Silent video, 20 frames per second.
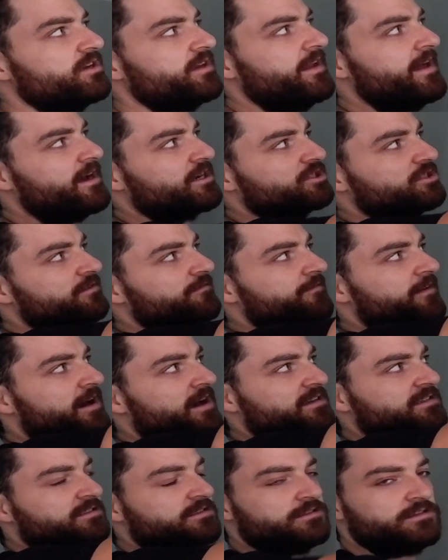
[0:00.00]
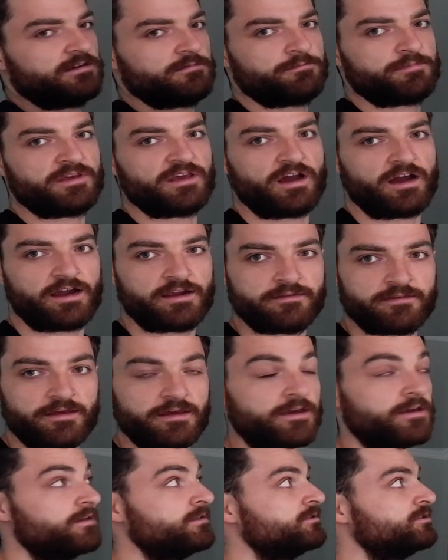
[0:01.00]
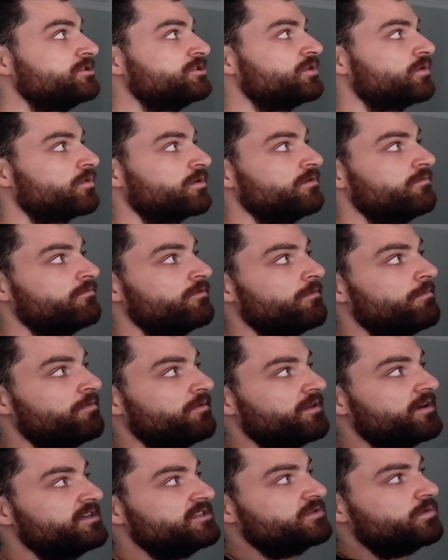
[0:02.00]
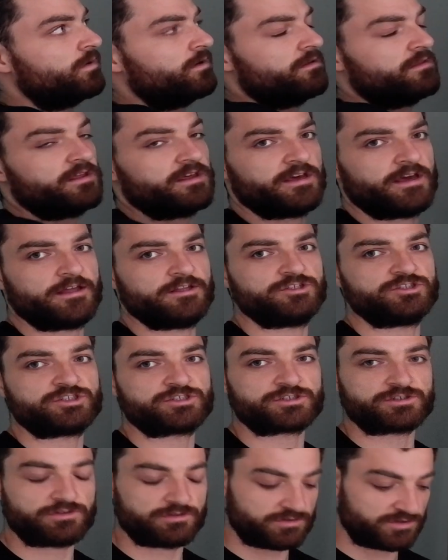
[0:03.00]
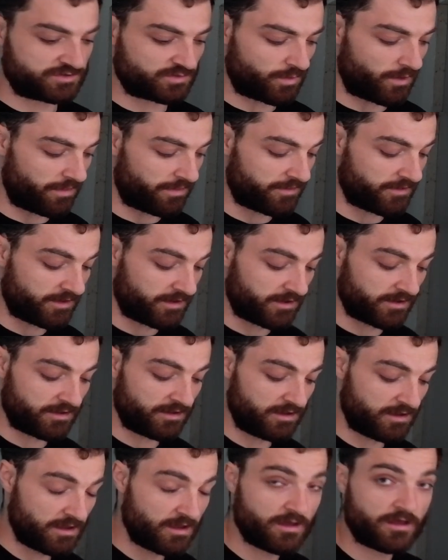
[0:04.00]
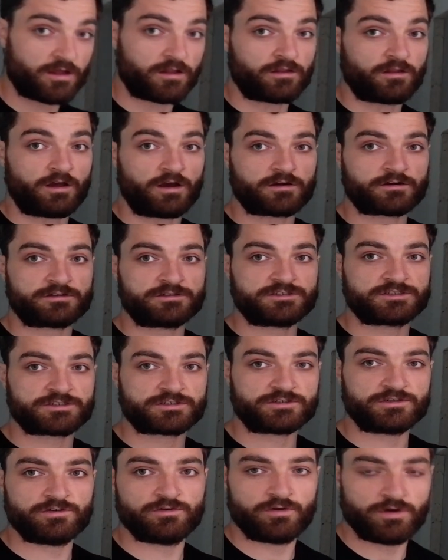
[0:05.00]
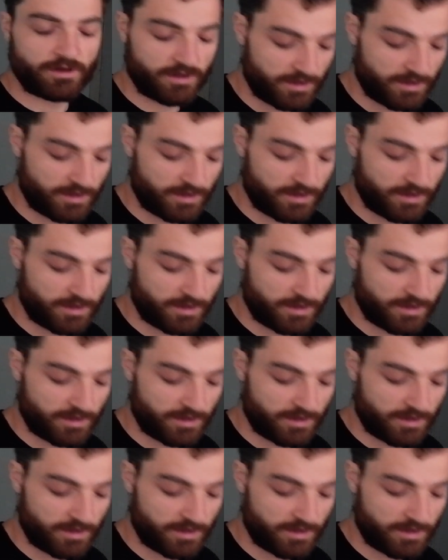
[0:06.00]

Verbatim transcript: you can actually fasten it behind the hinge or replace one of the hinge screws with a longer screw,